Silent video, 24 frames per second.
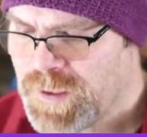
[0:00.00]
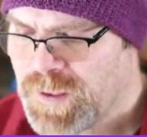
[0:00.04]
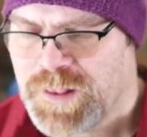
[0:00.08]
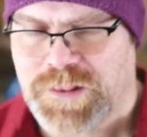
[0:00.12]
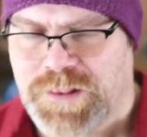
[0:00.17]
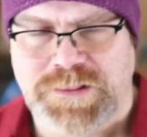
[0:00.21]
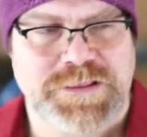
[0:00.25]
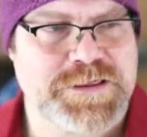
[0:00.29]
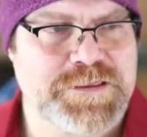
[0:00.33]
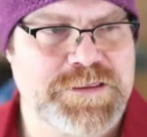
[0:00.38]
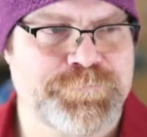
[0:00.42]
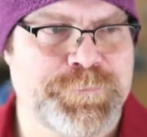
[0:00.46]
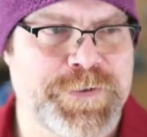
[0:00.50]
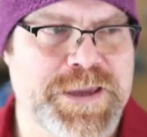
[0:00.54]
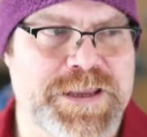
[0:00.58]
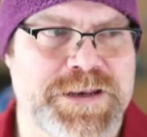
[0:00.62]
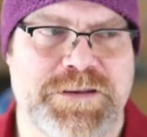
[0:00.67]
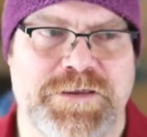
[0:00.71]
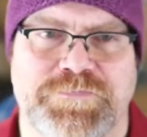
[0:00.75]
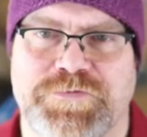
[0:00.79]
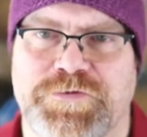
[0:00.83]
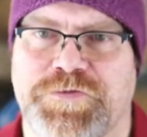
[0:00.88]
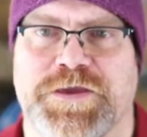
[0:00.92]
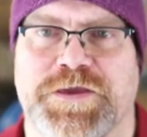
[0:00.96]
Let's pick
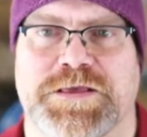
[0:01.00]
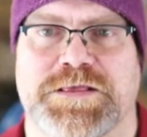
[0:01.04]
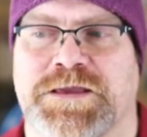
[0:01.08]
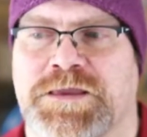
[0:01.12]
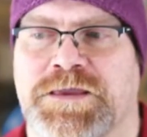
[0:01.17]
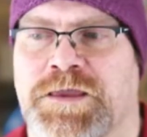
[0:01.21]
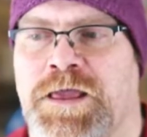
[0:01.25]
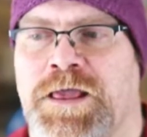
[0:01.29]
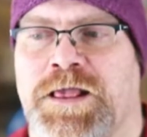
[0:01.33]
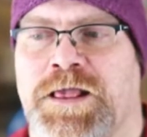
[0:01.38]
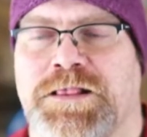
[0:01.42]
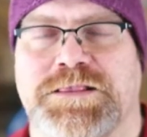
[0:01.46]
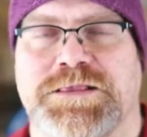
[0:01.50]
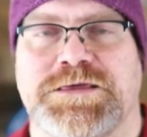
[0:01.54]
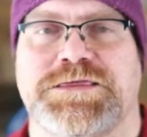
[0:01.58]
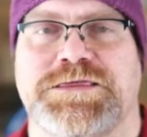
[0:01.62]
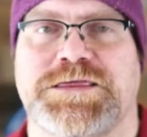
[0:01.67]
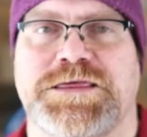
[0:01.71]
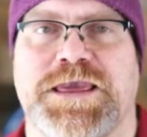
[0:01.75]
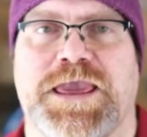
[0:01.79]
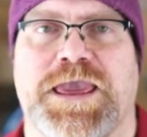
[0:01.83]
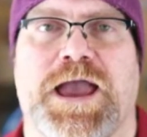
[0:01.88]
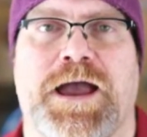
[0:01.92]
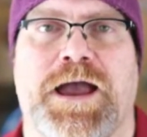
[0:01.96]
another thing. Like, let's
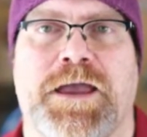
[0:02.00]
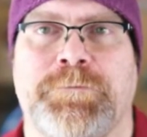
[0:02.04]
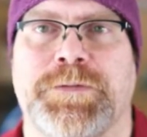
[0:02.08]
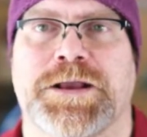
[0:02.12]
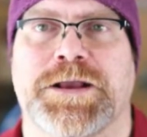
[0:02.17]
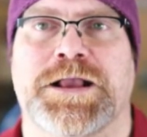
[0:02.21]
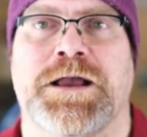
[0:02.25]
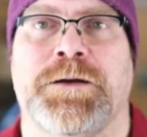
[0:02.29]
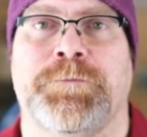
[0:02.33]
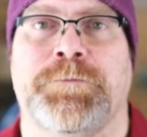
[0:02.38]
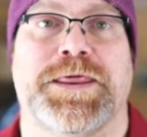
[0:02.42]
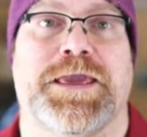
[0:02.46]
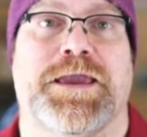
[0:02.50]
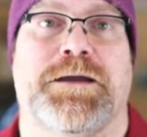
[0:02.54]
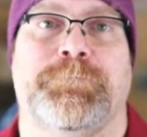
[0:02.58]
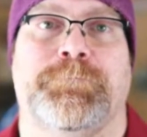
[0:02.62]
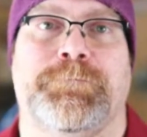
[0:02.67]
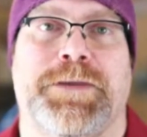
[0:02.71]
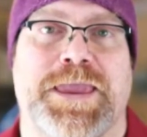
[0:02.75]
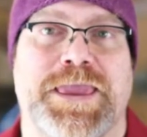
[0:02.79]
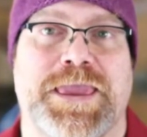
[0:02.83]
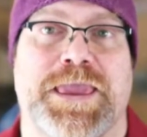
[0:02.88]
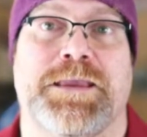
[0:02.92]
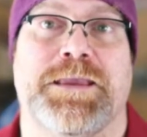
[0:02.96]
say I'm a company, I'm
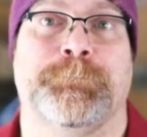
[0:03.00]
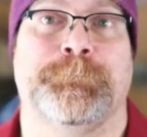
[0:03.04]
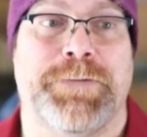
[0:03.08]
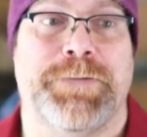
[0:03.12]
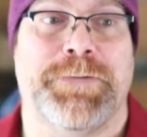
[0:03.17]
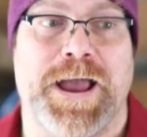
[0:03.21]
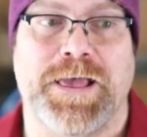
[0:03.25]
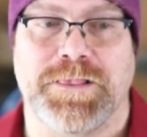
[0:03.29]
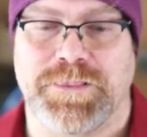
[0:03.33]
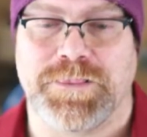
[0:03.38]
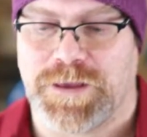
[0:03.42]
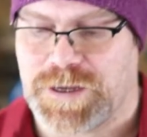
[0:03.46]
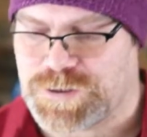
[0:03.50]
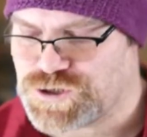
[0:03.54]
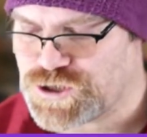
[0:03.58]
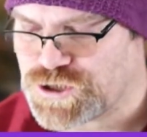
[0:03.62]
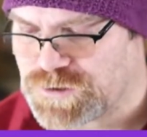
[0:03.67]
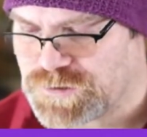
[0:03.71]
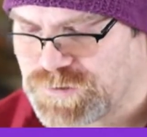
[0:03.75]
making biological